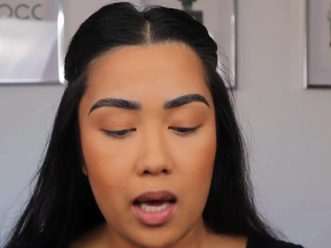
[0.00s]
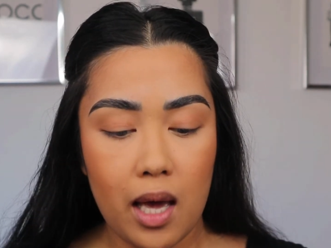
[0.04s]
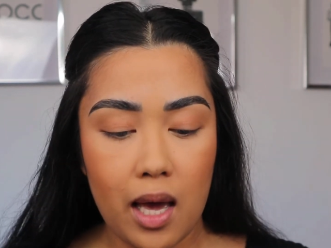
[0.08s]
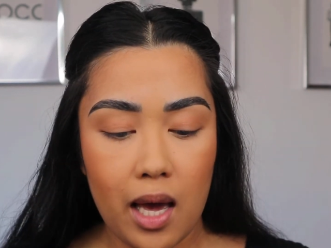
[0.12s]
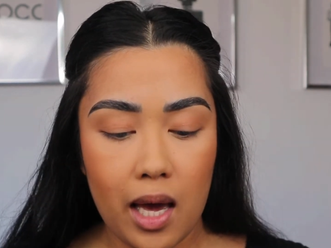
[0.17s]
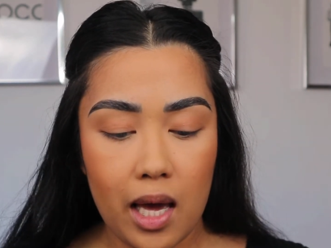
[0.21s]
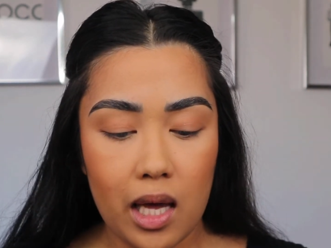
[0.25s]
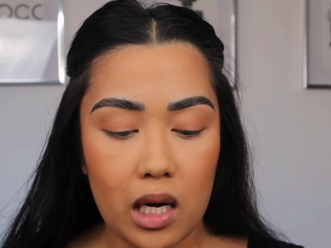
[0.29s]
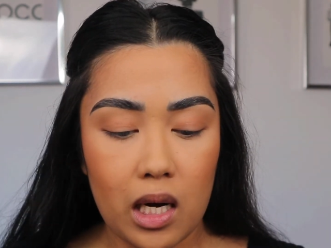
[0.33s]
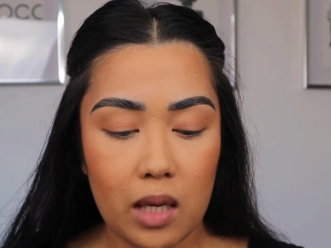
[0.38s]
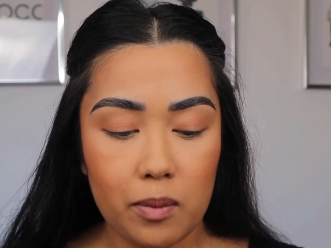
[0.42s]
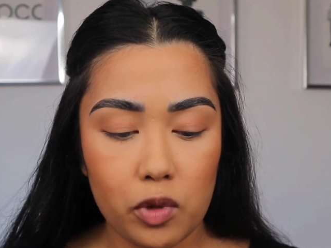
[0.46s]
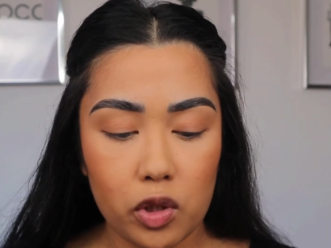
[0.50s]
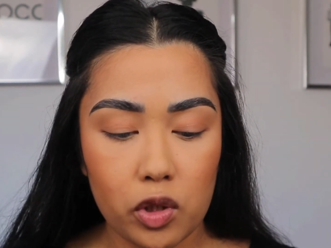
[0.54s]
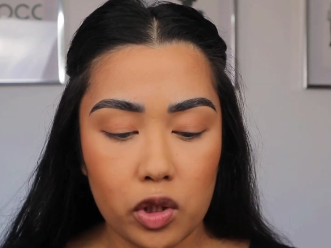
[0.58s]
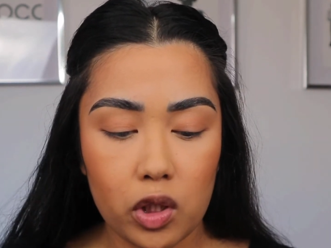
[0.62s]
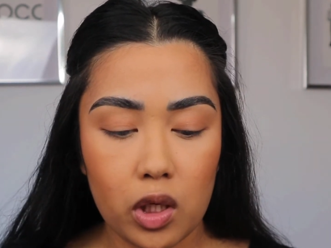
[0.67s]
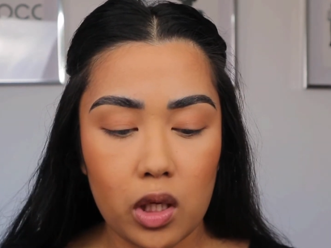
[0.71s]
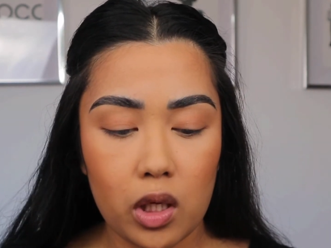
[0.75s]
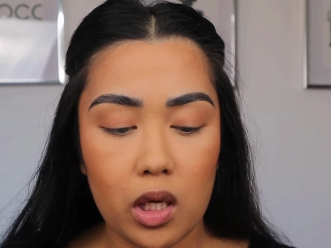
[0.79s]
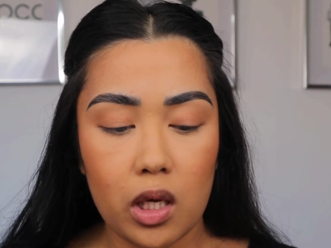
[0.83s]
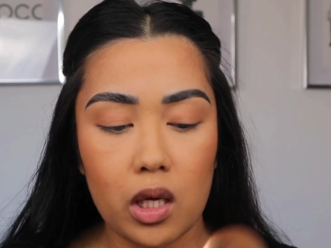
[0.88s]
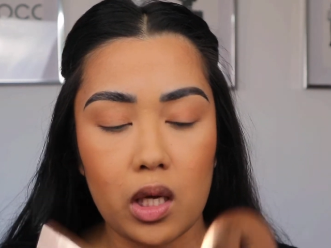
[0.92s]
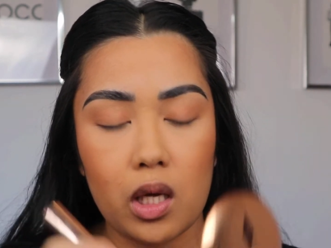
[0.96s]
and I'm just
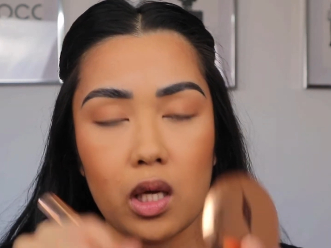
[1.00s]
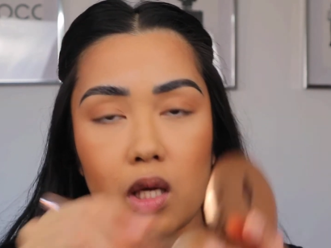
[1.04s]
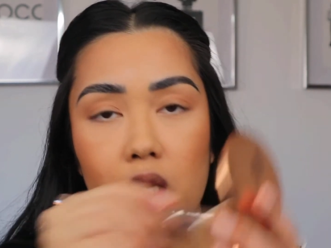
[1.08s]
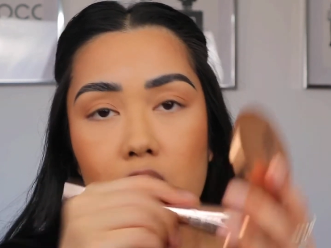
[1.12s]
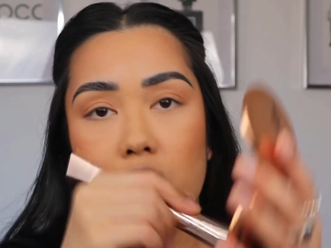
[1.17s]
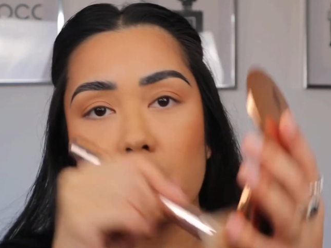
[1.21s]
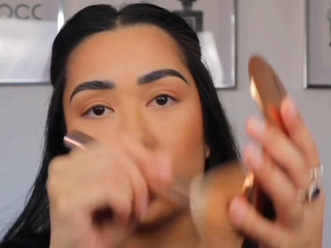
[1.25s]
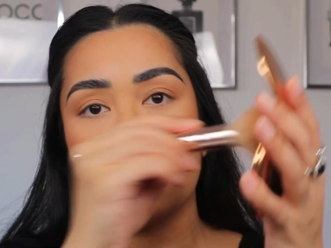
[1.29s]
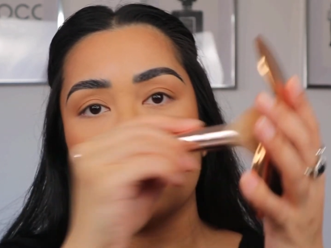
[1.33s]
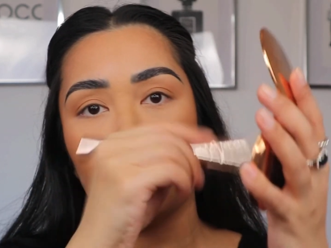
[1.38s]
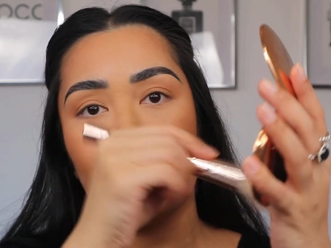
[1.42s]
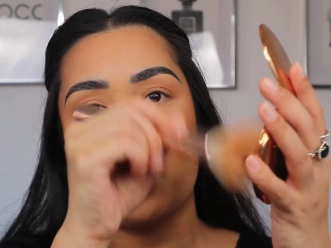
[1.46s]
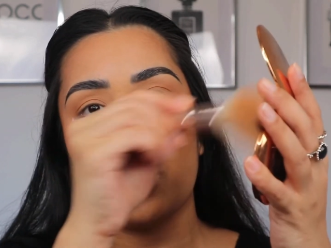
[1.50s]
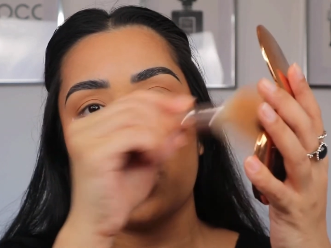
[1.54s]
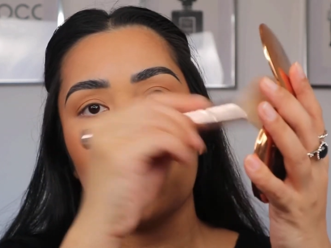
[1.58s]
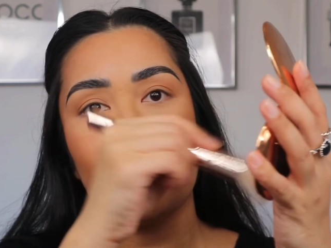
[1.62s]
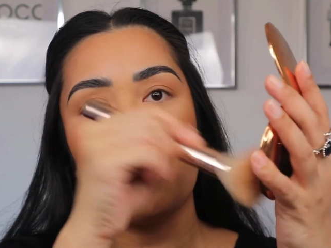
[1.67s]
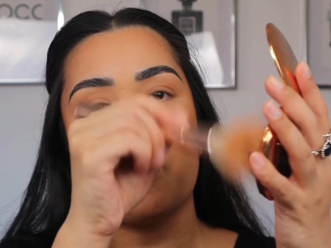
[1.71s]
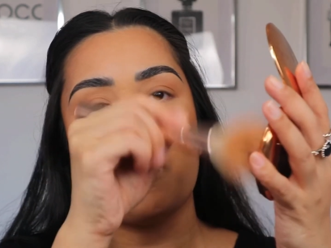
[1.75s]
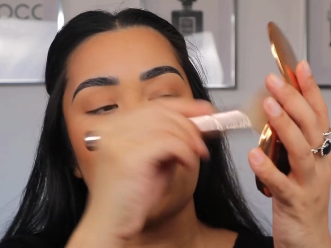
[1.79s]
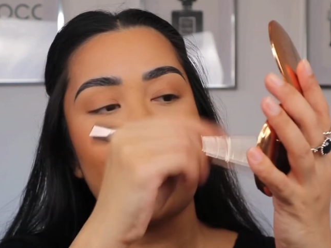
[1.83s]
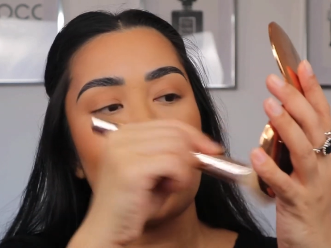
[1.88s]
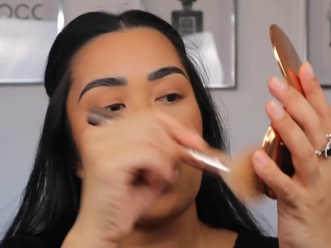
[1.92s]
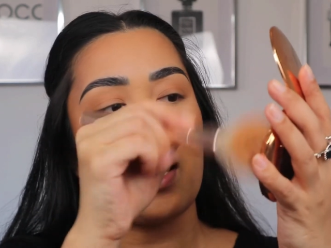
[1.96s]
going to swirl
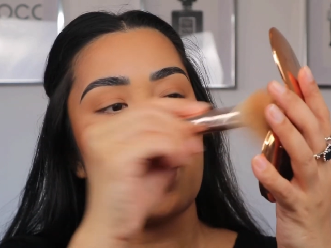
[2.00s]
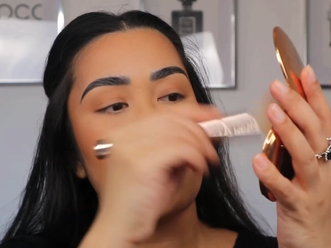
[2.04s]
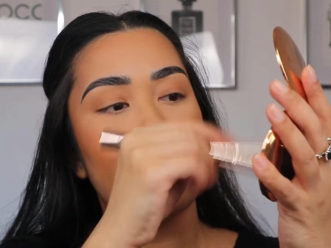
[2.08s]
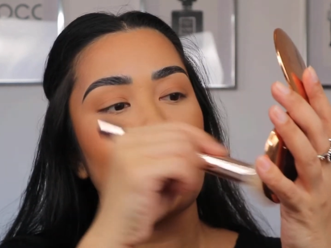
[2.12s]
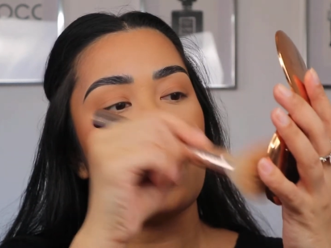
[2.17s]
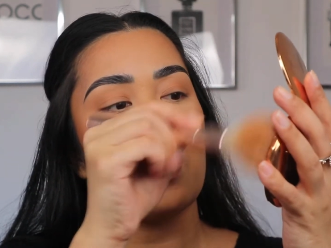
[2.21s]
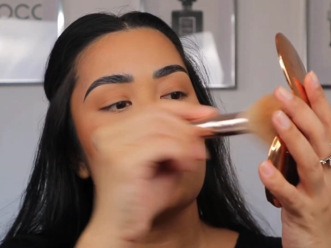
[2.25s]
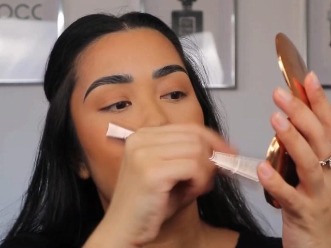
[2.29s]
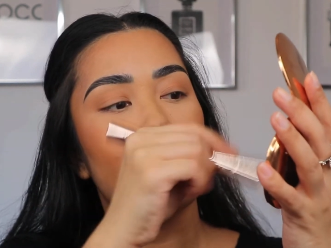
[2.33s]
my